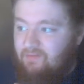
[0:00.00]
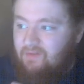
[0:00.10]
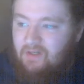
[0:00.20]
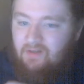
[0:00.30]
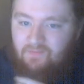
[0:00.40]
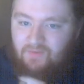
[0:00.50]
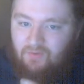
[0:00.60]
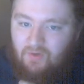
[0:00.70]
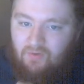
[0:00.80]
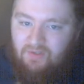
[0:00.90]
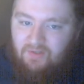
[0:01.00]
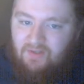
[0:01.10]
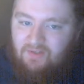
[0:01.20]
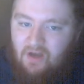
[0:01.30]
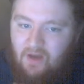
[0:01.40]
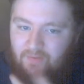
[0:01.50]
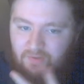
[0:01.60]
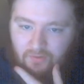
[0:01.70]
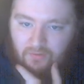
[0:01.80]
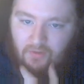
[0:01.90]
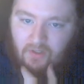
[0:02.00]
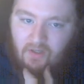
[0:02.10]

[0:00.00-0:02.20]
Okay, so notice that this optional